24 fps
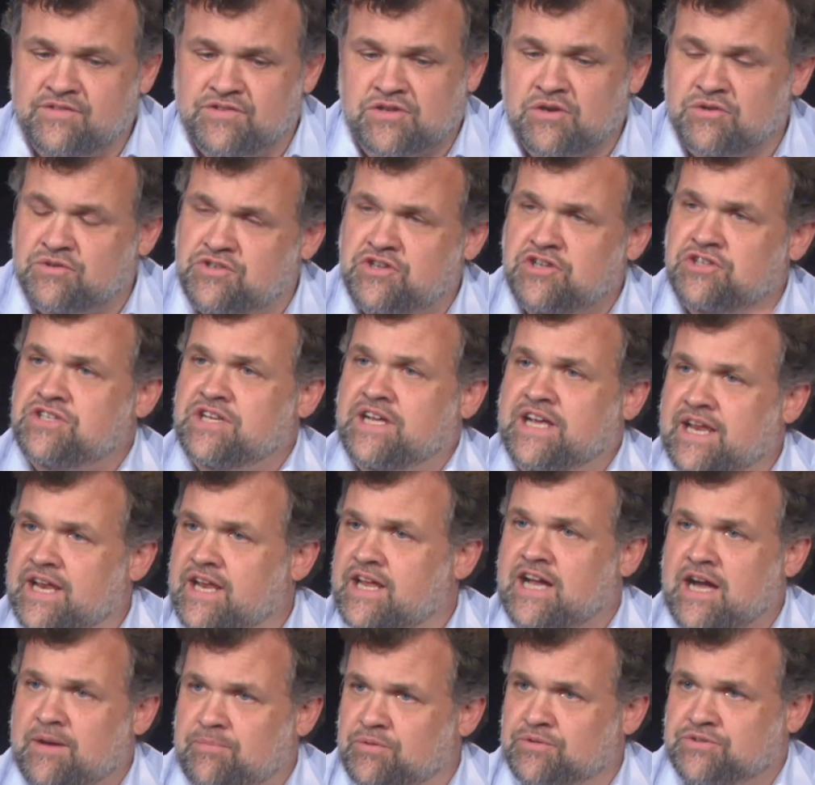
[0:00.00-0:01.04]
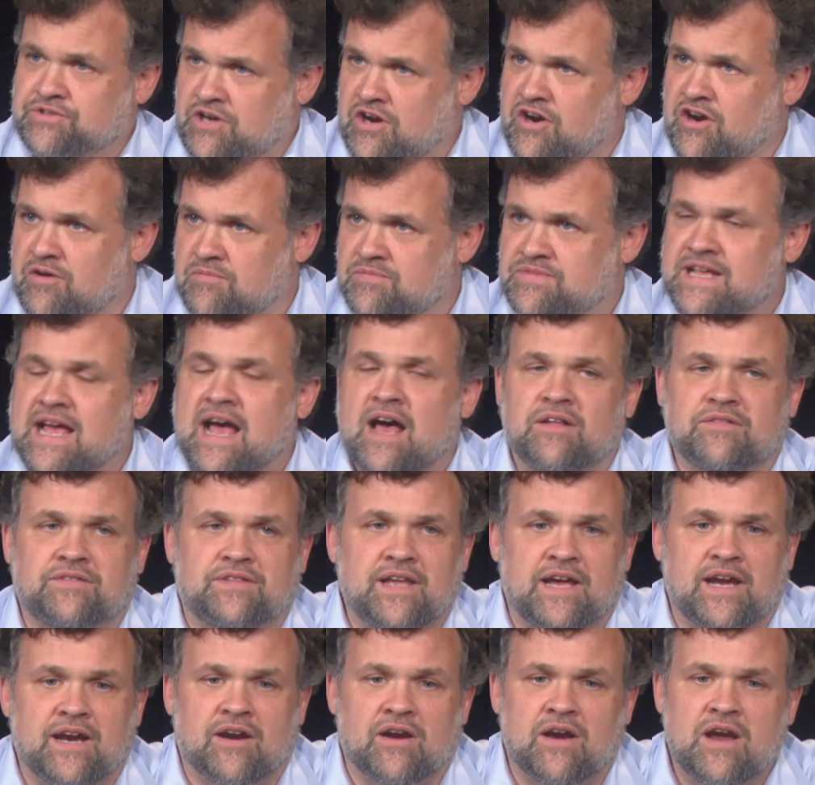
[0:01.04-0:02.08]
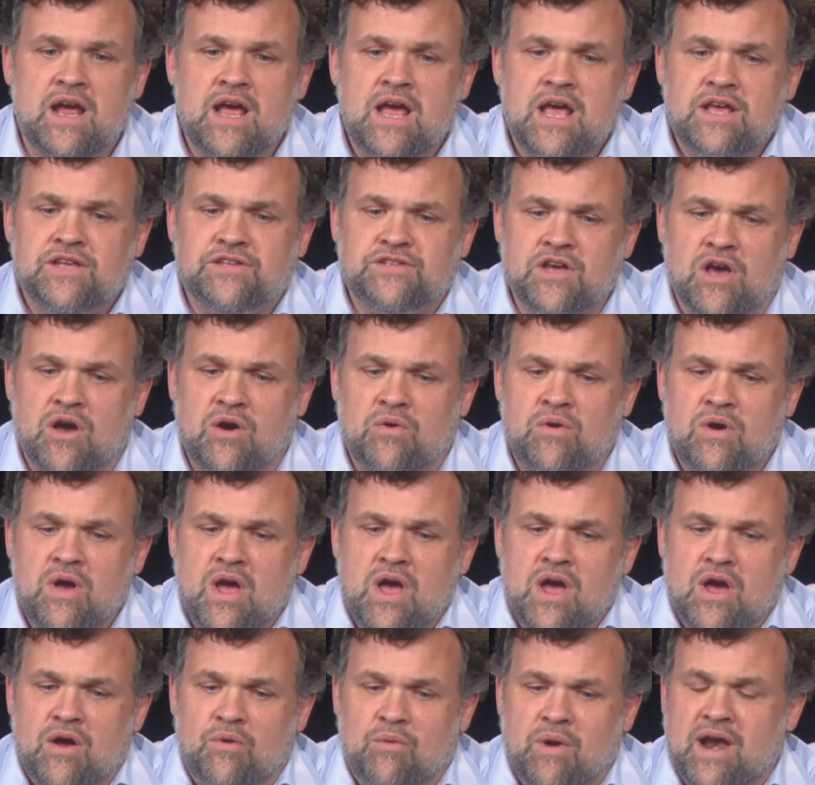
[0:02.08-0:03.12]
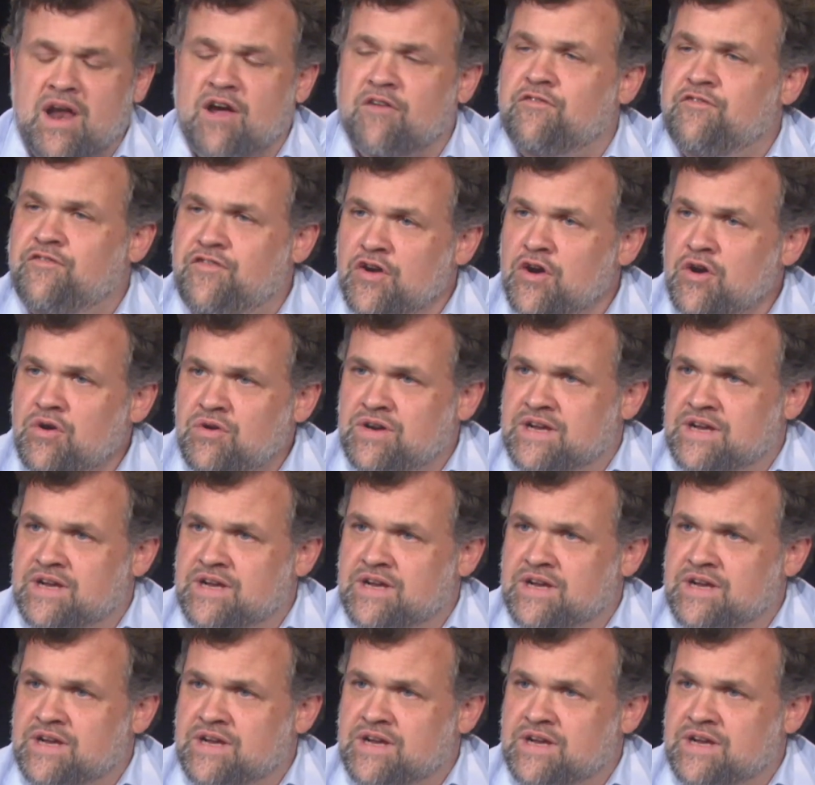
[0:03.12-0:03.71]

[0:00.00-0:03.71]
so just to get a couple terms out there. So, right, a food